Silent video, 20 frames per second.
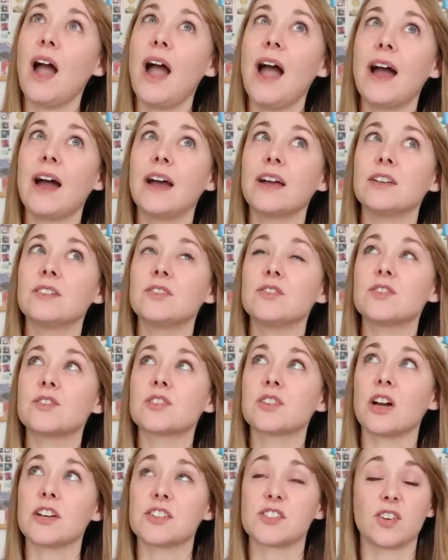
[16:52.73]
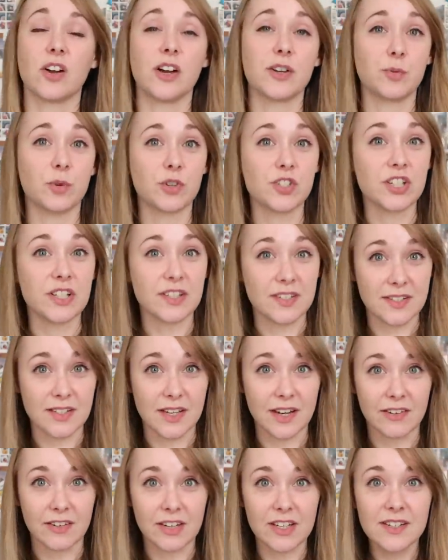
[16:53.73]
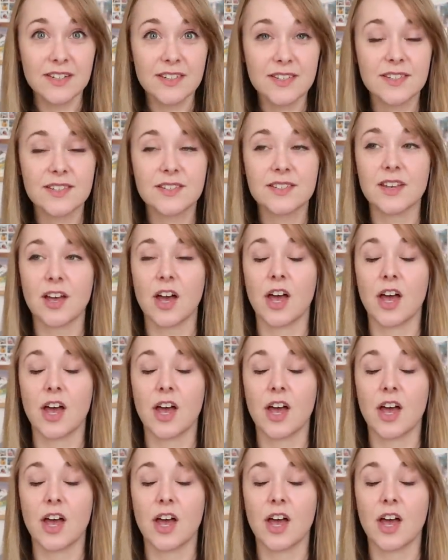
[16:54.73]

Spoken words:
And I started watching series,